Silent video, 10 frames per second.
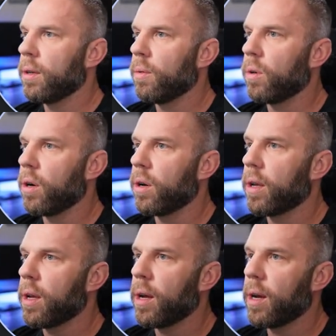We'll go to
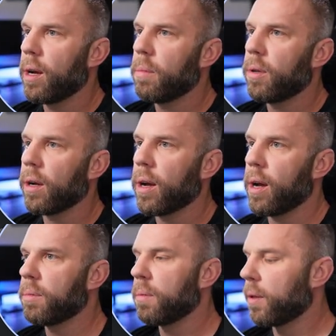
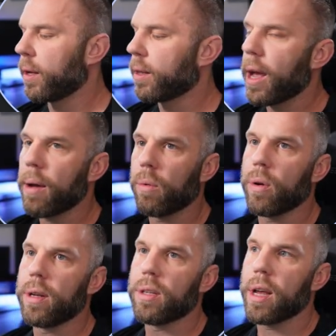github.com something like that. We'll go ahead and